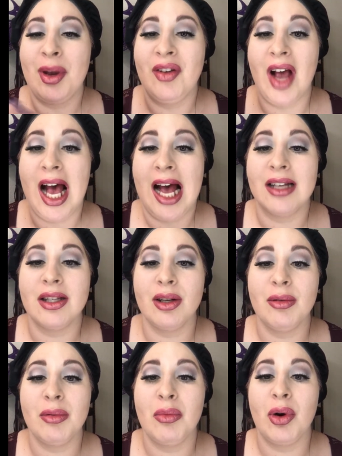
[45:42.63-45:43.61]
but if it has a
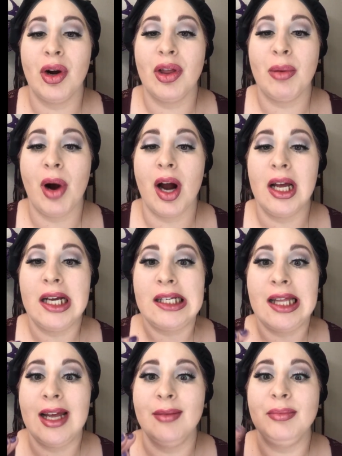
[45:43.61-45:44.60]
little bit more of the
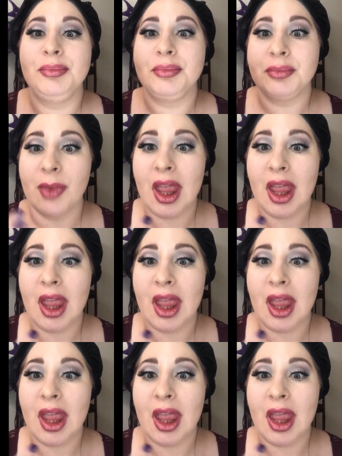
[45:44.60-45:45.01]
product, then